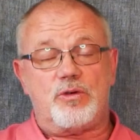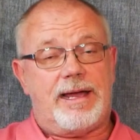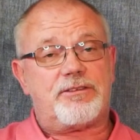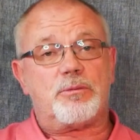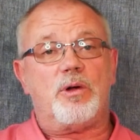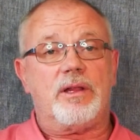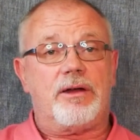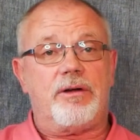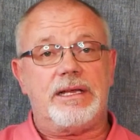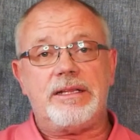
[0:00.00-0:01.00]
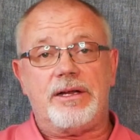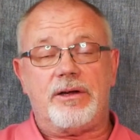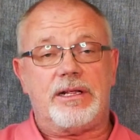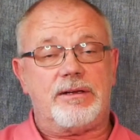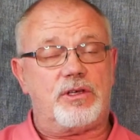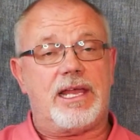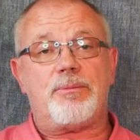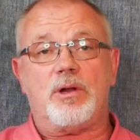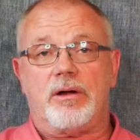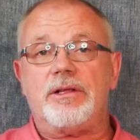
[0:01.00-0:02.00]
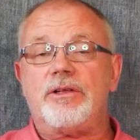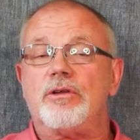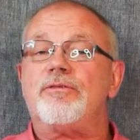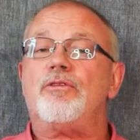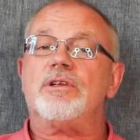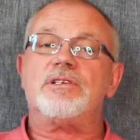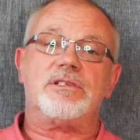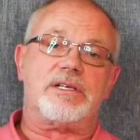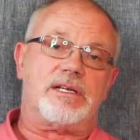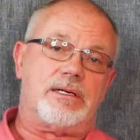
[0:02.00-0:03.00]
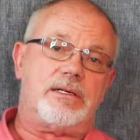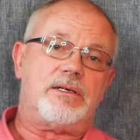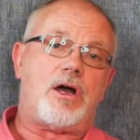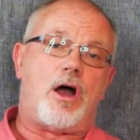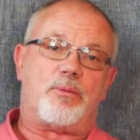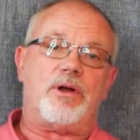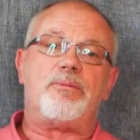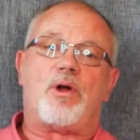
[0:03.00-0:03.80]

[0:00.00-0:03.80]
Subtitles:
you have to pull air in there. And if you can't pull air in there, your furnace isn't going to operate